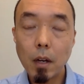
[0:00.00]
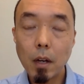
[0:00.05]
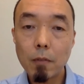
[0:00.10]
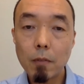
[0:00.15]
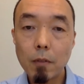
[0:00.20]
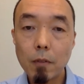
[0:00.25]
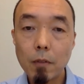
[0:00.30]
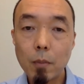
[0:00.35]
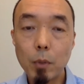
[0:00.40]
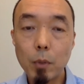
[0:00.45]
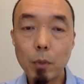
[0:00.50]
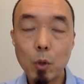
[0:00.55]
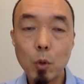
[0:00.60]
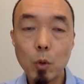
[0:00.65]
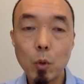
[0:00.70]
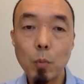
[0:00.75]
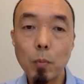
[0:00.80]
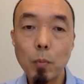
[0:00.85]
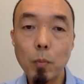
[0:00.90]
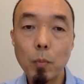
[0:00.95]
for people
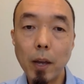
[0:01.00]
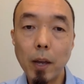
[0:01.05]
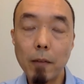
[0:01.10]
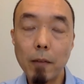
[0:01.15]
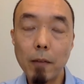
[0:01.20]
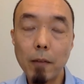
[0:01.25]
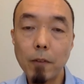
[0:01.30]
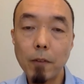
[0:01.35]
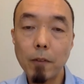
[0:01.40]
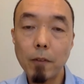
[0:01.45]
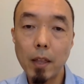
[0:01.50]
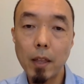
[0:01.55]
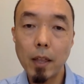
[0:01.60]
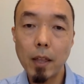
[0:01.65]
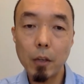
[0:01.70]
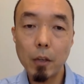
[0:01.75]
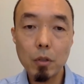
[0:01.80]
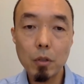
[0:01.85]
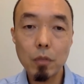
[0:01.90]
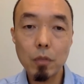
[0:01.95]
who might find
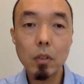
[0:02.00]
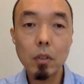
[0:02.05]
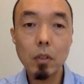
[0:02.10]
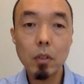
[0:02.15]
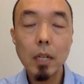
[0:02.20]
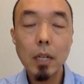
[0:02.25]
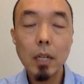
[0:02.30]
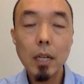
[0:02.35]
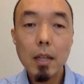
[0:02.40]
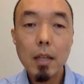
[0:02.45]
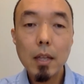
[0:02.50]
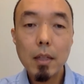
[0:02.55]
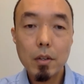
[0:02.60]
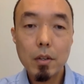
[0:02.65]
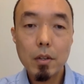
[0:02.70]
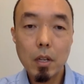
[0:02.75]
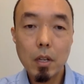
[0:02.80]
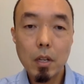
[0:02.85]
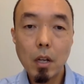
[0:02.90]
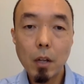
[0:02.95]
that useful.
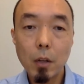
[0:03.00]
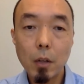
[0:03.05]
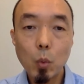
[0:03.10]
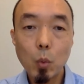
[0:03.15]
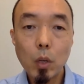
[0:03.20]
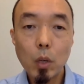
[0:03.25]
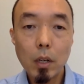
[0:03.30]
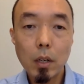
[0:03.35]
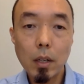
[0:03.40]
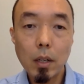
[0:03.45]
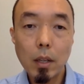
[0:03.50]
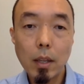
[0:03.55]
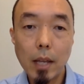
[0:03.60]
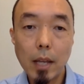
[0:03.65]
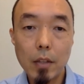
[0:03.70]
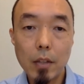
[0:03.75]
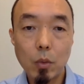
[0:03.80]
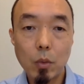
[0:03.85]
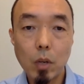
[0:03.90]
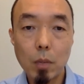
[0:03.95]
There's another one
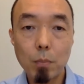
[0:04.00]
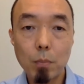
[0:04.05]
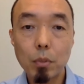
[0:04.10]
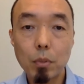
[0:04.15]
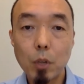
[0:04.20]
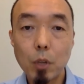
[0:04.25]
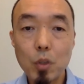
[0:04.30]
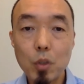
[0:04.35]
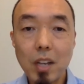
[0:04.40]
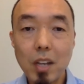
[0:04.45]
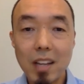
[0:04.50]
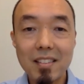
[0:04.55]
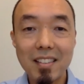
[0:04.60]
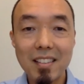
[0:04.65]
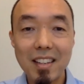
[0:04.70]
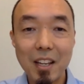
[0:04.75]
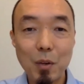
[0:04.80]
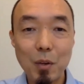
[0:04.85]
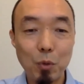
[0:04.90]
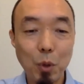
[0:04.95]
that's around protest
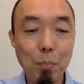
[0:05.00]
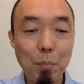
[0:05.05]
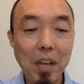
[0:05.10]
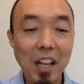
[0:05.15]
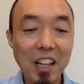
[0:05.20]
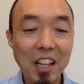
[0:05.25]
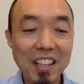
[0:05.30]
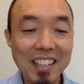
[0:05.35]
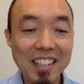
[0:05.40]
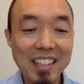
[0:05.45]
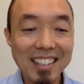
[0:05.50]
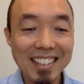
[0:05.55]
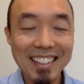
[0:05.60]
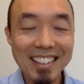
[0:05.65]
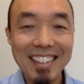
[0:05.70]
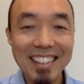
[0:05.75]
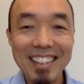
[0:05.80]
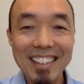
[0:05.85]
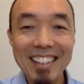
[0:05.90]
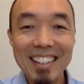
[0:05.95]
and rebellion.
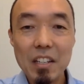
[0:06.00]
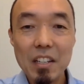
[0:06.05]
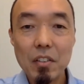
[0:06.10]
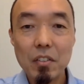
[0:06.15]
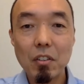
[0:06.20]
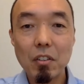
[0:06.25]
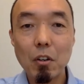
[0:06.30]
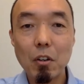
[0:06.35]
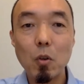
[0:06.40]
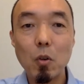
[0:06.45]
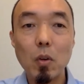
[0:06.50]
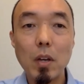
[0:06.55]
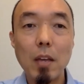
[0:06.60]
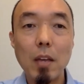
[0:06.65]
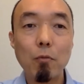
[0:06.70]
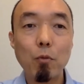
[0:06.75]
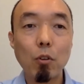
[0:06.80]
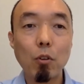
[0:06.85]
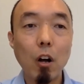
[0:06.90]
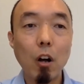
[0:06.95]
So
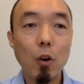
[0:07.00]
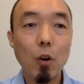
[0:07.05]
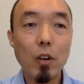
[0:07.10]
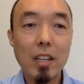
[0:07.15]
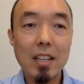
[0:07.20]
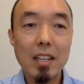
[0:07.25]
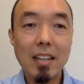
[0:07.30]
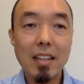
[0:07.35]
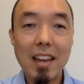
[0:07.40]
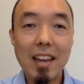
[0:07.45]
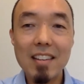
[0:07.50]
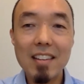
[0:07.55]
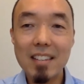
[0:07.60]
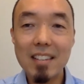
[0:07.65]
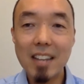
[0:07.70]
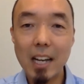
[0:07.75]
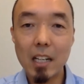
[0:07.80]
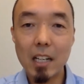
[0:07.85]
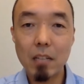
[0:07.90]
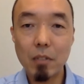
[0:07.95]
if we're already engaged in
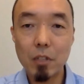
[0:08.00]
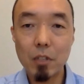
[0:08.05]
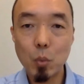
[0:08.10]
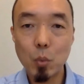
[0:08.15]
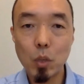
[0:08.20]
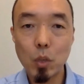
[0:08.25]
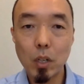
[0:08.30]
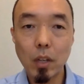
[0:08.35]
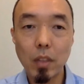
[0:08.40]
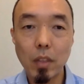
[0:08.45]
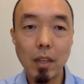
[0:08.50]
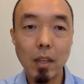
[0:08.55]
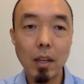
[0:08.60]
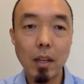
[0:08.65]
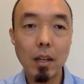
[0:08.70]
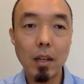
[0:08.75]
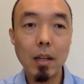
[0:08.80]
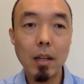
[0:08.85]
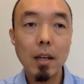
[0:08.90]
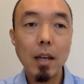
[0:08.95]
activist work,
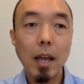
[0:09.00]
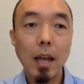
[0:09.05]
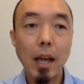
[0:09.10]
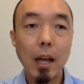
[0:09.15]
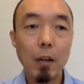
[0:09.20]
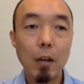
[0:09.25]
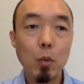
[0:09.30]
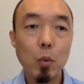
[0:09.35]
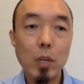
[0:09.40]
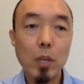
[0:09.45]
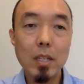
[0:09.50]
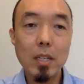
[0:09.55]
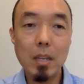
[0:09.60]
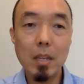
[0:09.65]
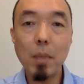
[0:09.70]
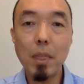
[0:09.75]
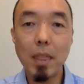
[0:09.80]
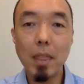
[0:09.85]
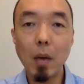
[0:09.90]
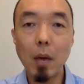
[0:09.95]
then how do we
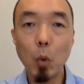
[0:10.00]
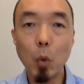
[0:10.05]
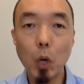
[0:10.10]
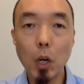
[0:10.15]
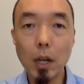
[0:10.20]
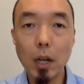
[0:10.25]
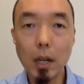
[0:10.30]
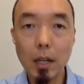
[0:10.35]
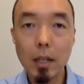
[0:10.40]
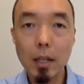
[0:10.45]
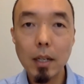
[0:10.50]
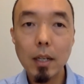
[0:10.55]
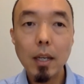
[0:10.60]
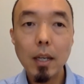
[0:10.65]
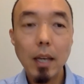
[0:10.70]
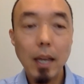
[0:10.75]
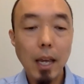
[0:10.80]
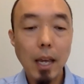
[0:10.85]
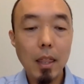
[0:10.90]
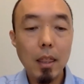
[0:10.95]
deepen that work?
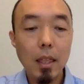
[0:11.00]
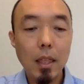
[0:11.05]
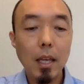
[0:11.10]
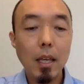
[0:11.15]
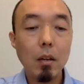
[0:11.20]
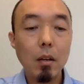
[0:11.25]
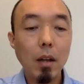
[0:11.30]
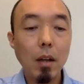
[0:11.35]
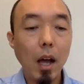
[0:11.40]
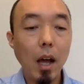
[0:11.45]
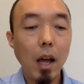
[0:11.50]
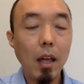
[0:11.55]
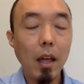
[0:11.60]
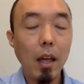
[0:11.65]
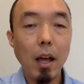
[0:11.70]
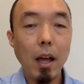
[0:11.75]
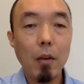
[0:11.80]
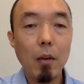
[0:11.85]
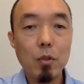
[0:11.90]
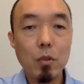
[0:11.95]
And then I
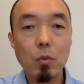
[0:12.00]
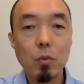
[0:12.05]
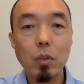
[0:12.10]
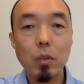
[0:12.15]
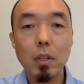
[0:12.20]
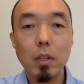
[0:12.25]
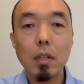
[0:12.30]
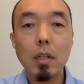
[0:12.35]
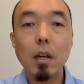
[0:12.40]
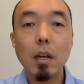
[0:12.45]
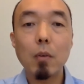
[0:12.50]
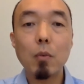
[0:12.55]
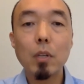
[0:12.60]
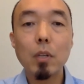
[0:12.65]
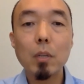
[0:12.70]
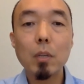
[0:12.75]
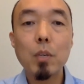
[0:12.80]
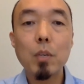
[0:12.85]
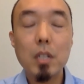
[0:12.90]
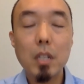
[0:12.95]
really
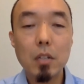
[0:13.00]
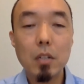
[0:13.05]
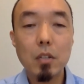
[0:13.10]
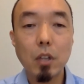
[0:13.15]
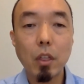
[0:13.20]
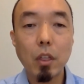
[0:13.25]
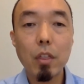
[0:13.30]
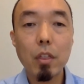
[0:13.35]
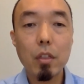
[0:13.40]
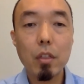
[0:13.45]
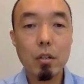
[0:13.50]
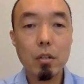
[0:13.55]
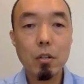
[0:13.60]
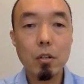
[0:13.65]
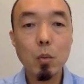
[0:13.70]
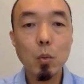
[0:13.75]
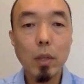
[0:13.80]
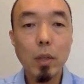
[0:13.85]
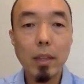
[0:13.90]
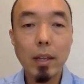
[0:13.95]
appreciate there's a
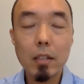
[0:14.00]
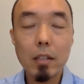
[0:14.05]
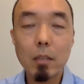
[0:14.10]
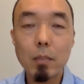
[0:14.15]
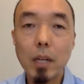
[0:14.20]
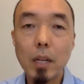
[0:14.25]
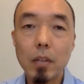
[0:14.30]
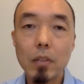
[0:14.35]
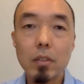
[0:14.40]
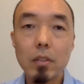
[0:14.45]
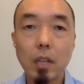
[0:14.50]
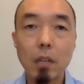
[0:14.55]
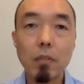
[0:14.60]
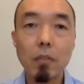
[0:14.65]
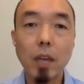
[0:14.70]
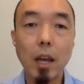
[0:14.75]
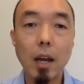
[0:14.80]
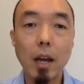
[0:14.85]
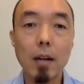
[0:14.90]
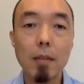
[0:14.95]
third one that's about
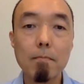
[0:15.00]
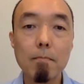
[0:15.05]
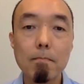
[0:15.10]
self-care.